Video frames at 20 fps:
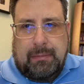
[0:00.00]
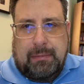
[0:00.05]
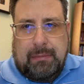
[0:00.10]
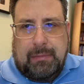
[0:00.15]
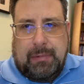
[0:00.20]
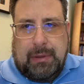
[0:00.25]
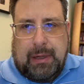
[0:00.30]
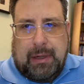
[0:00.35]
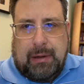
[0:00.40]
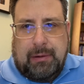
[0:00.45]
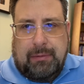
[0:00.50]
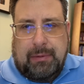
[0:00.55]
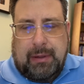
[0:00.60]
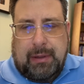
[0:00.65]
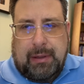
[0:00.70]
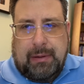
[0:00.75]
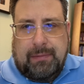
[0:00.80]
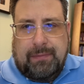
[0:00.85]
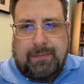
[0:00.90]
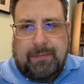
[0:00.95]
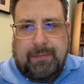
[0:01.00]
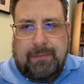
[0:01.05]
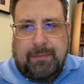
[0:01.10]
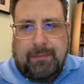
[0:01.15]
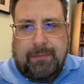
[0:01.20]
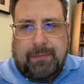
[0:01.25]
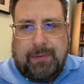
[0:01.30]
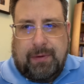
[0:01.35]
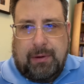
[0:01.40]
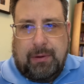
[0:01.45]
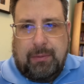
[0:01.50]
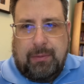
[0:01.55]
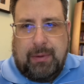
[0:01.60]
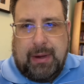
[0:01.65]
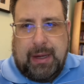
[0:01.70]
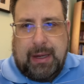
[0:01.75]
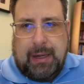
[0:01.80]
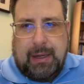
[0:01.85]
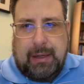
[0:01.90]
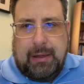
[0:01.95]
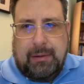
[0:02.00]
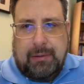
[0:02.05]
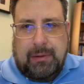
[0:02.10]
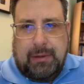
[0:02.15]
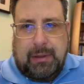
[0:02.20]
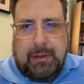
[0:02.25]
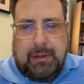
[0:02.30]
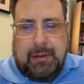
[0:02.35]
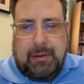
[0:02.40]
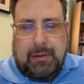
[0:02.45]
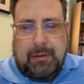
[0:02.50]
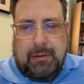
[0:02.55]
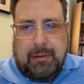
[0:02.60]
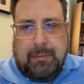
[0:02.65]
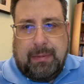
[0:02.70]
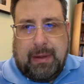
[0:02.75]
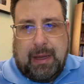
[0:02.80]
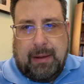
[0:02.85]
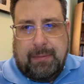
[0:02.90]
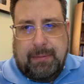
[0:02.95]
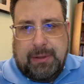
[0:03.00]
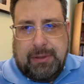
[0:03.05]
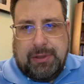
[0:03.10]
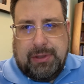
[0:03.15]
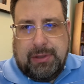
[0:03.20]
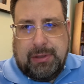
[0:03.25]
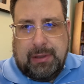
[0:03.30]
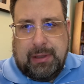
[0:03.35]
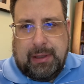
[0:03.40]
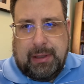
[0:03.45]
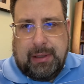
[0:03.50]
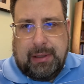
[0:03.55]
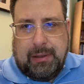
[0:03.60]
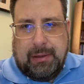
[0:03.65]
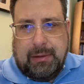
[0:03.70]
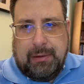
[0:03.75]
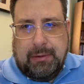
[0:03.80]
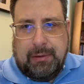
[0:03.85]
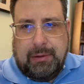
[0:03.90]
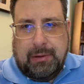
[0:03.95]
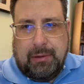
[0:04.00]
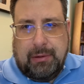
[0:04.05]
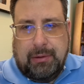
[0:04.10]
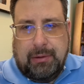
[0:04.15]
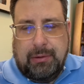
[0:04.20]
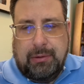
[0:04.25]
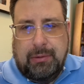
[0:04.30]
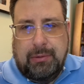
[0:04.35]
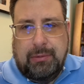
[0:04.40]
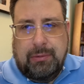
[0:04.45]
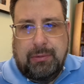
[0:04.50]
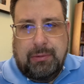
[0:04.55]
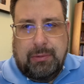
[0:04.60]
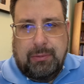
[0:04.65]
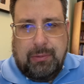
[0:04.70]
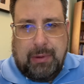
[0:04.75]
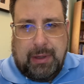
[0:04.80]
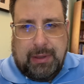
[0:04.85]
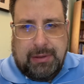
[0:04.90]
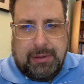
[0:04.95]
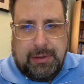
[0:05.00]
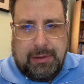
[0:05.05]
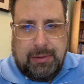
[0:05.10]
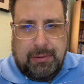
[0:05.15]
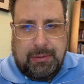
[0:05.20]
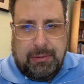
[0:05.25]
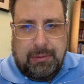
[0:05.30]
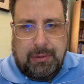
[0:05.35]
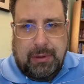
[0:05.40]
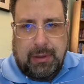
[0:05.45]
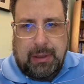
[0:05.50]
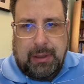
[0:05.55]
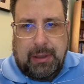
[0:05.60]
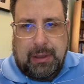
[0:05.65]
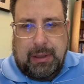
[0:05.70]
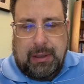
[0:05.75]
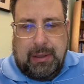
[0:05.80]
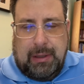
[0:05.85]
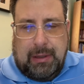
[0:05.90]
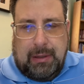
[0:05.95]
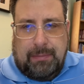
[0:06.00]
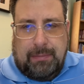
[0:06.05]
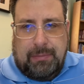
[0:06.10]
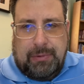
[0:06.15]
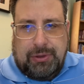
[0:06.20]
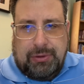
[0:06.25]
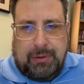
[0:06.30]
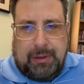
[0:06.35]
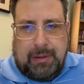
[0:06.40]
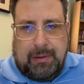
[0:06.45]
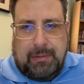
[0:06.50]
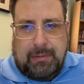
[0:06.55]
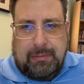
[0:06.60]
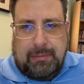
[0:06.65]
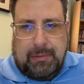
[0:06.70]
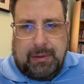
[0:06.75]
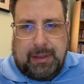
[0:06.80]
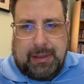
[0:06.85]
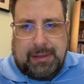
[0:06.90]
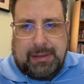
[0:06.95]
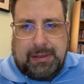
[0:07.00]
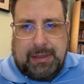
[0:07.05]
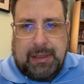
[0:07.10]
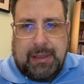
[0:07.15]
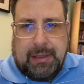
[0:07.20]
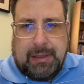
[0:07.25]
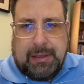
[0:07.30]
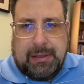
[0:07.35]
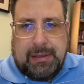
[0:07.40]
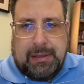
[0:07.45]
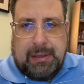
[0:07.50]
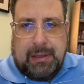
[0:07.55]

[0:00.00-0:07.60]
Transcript: Naria, far away, the Lubavitch girl who went to join a Hasidic